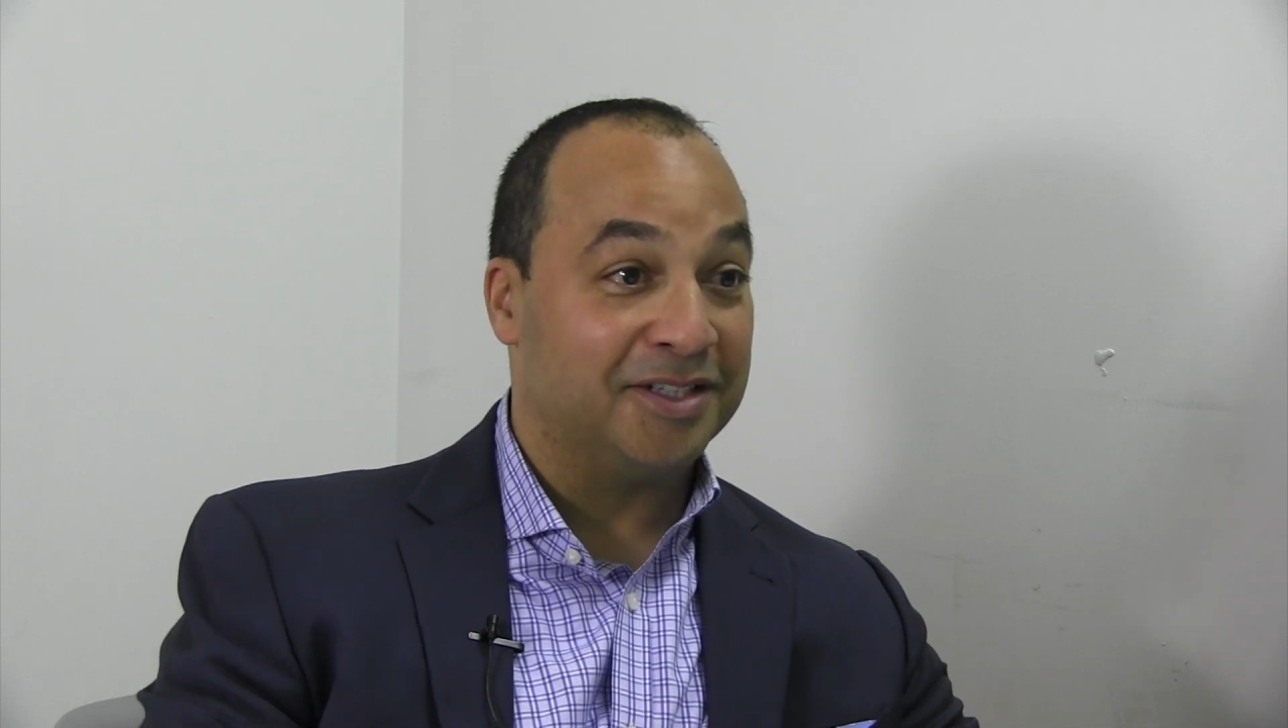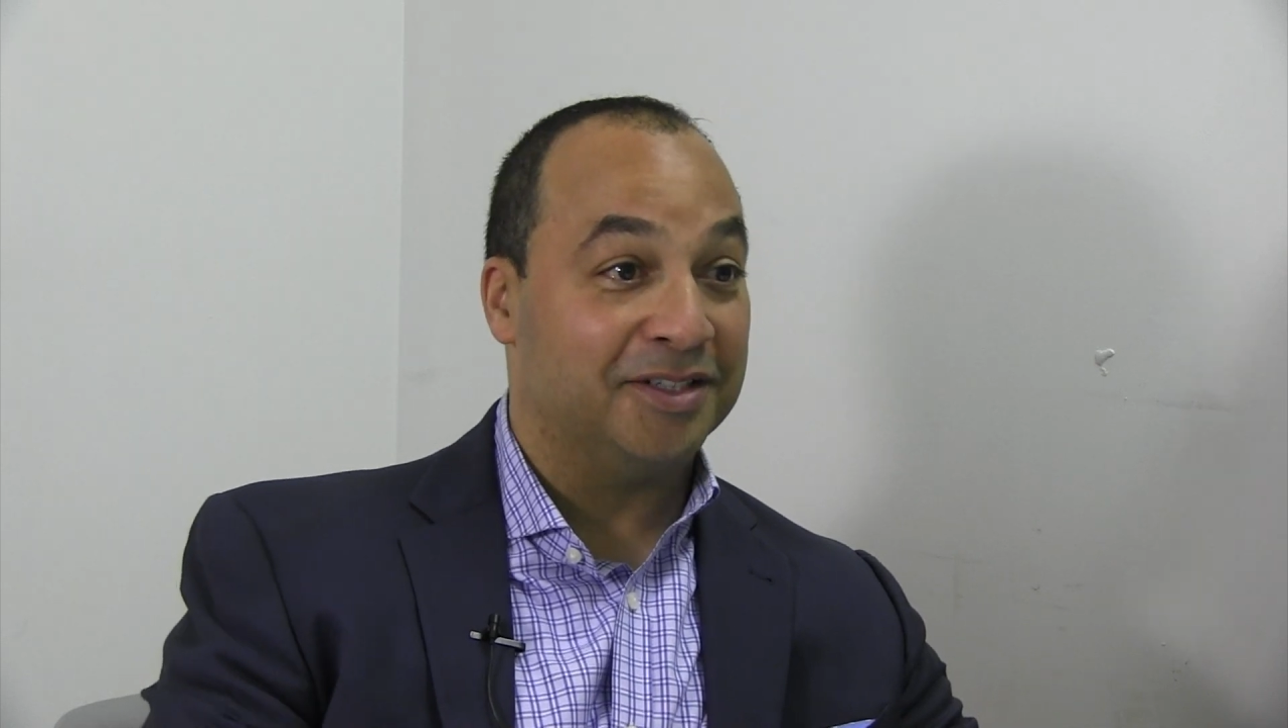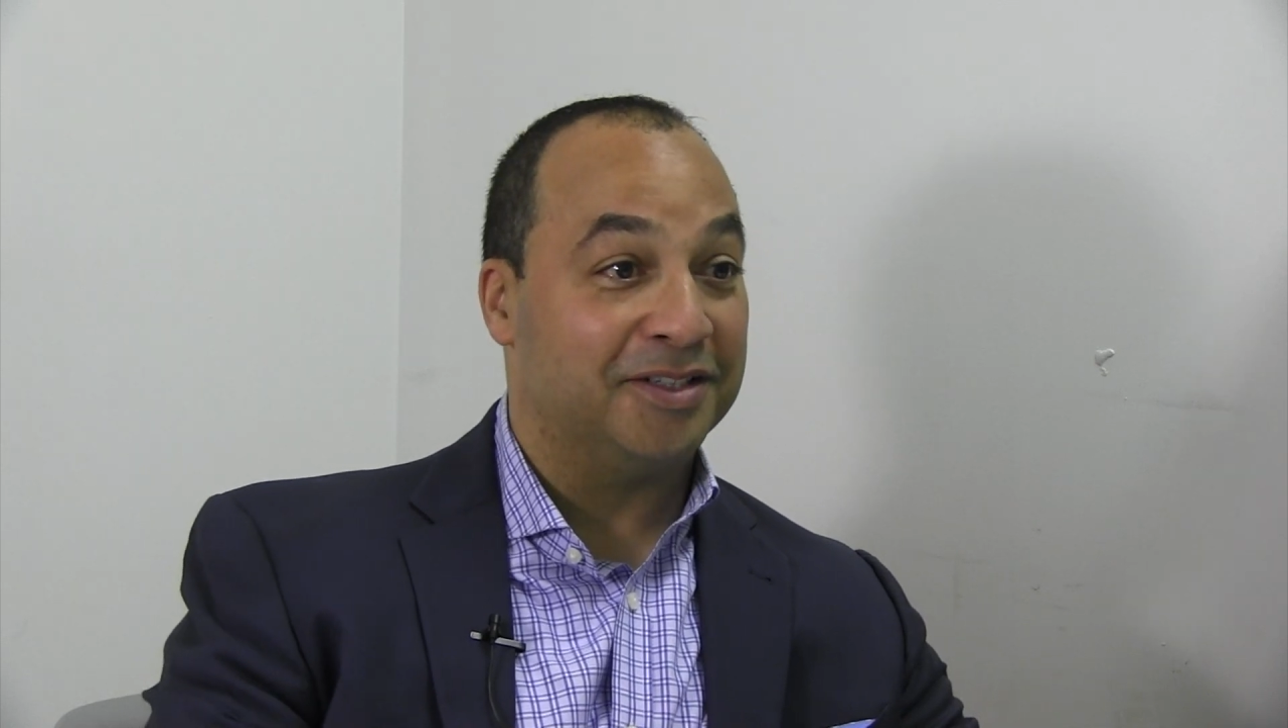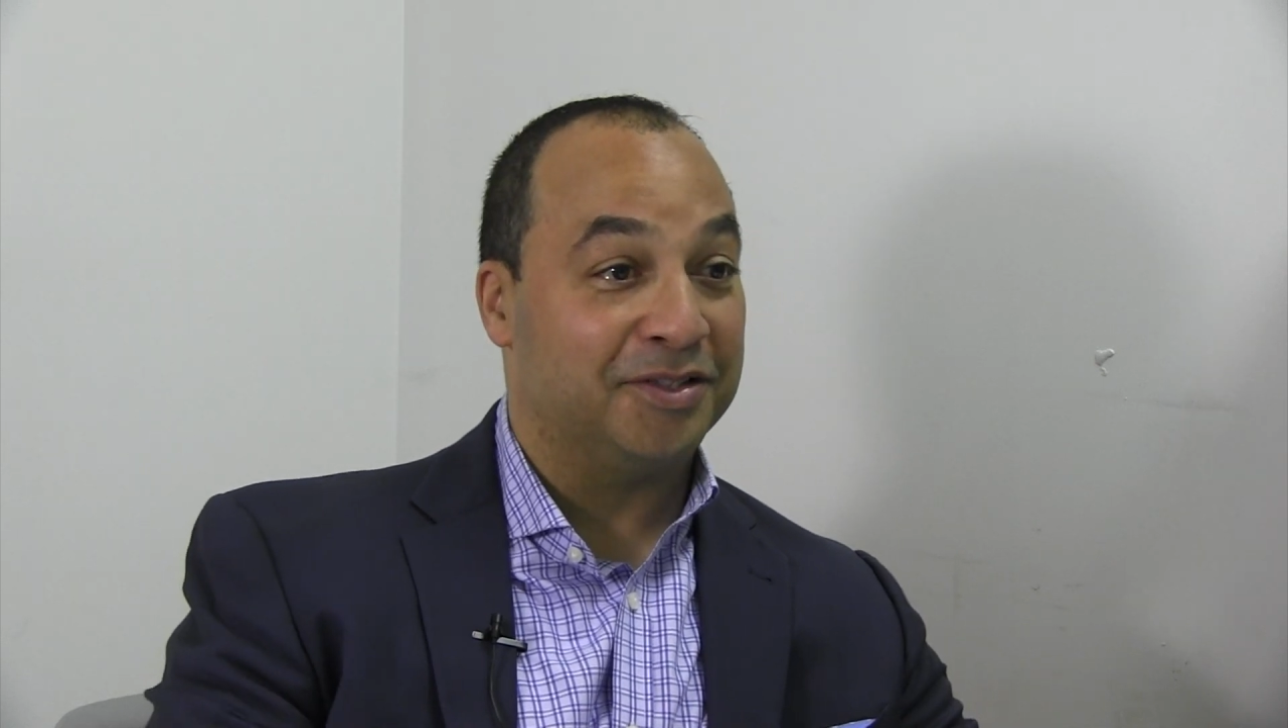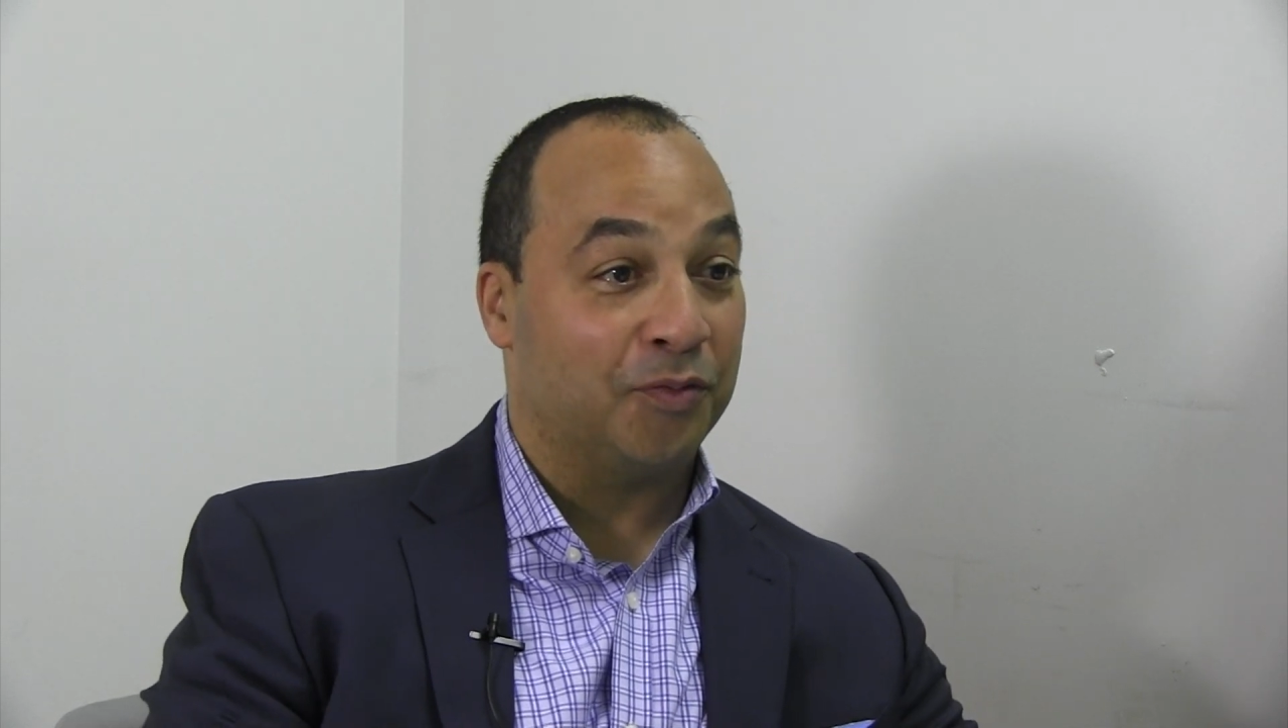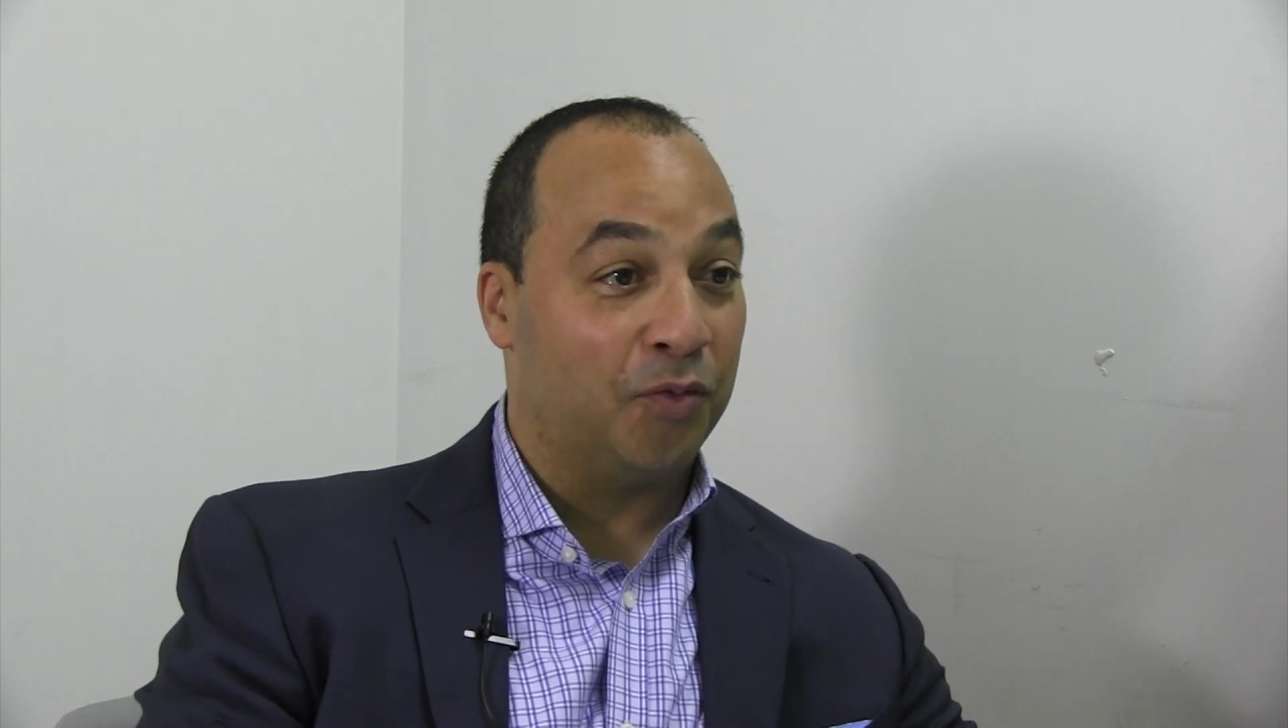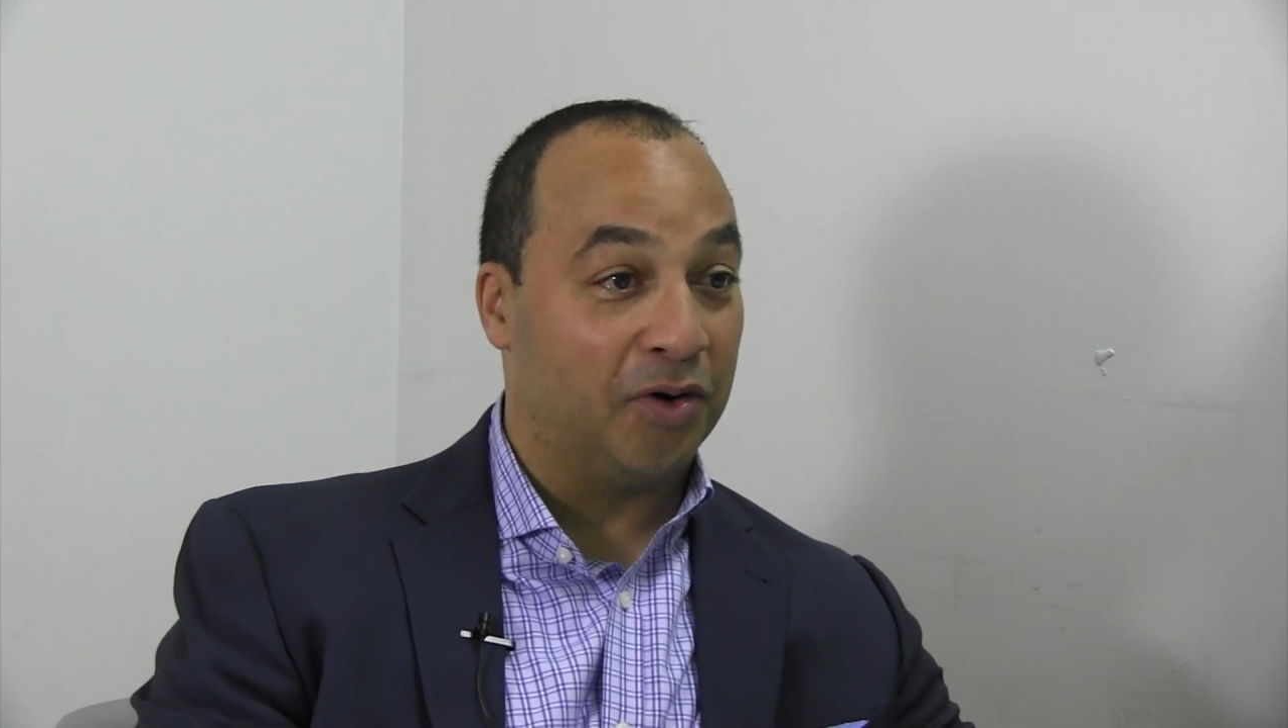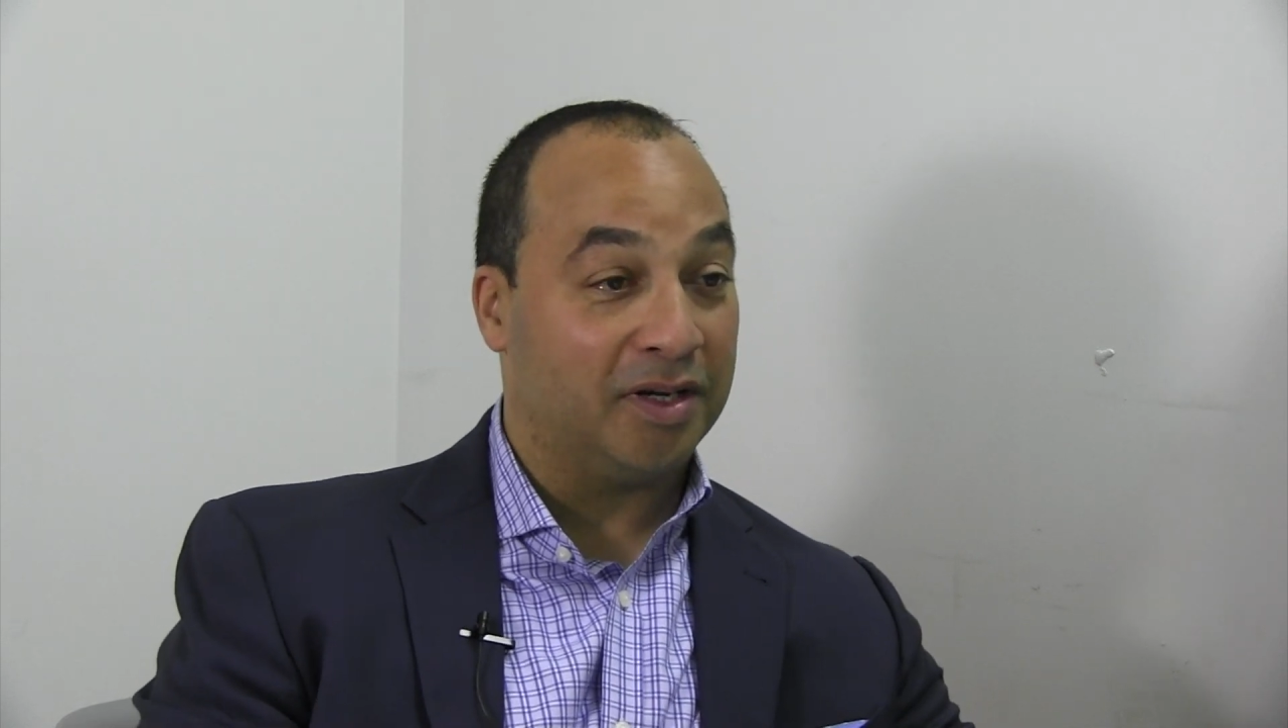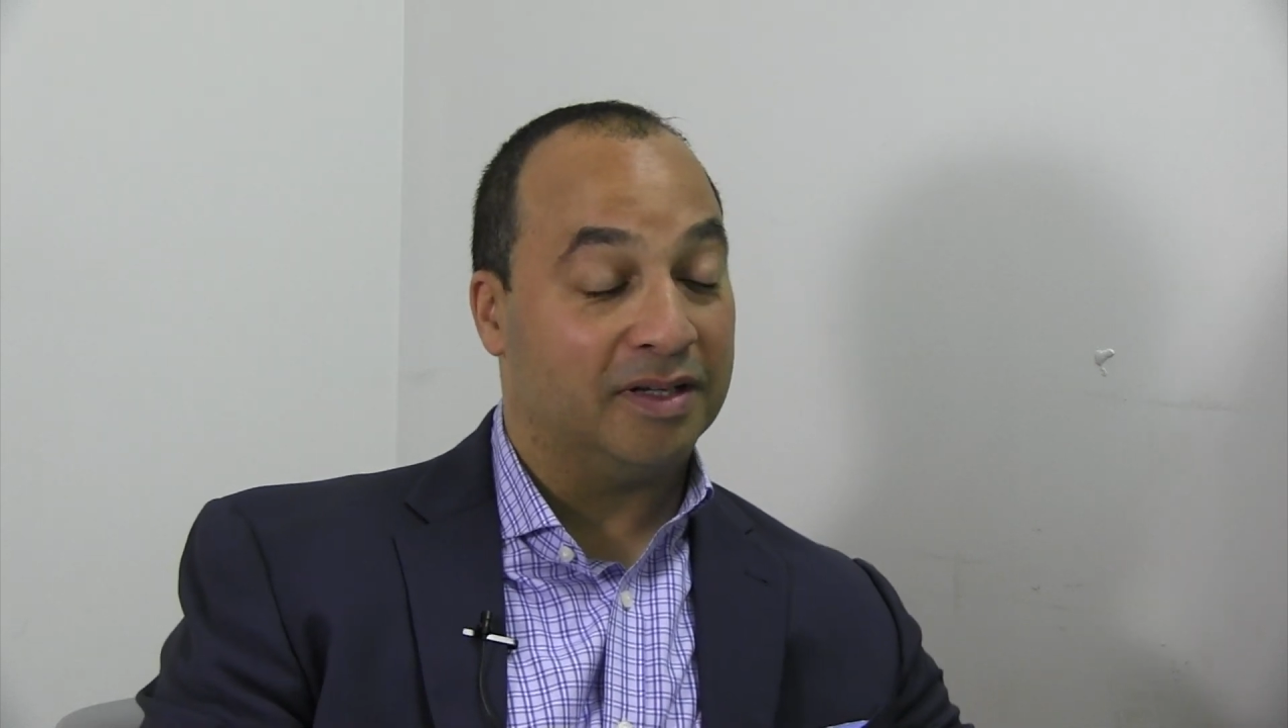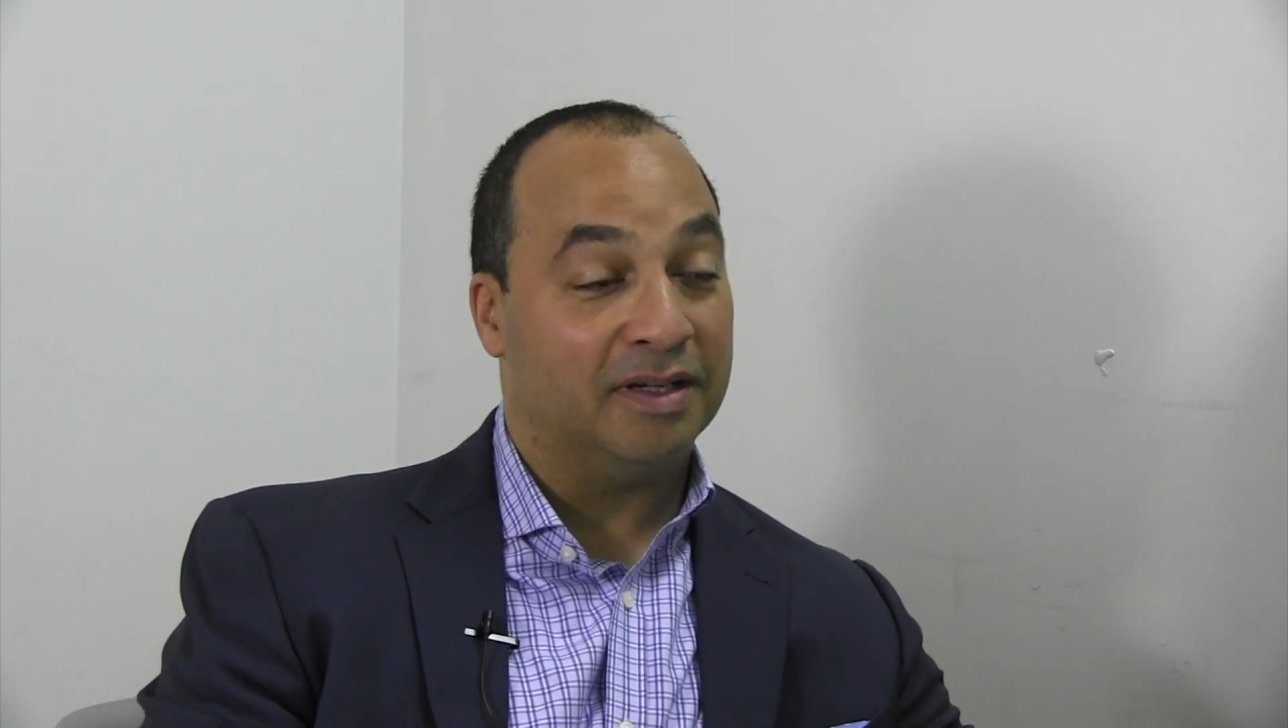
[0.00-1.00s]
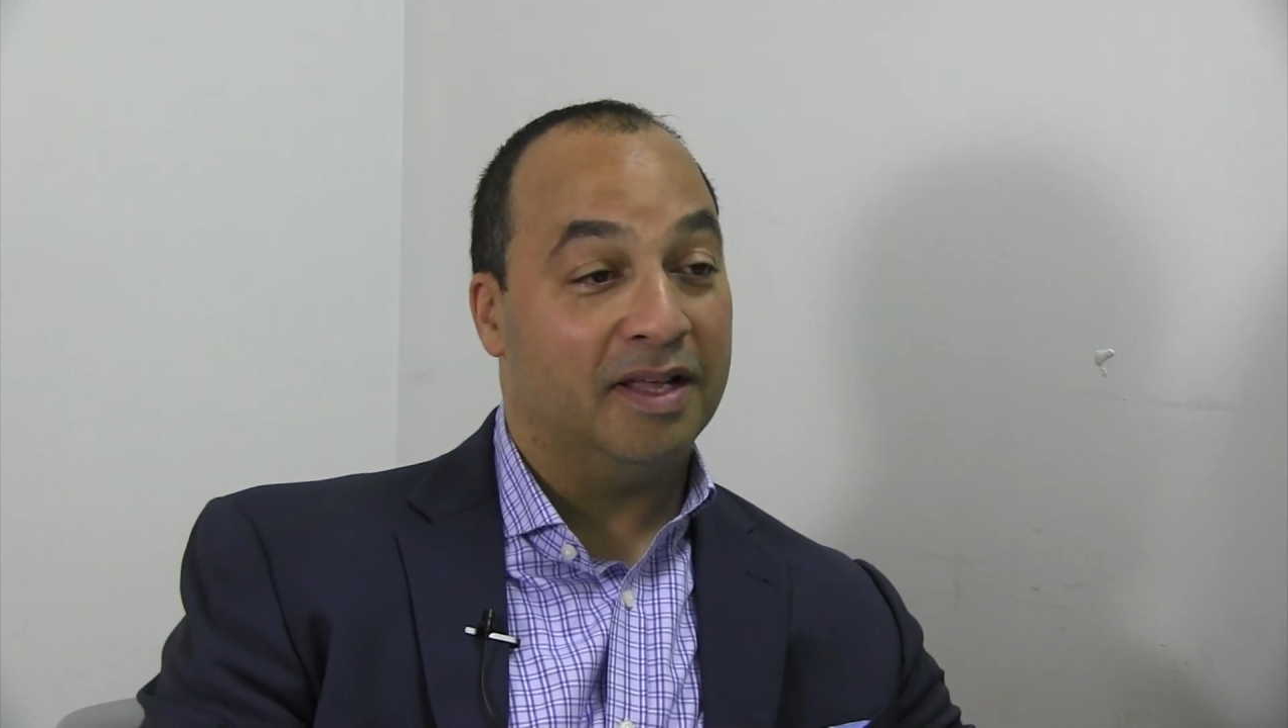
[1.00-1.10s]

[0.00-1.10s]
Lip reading: to work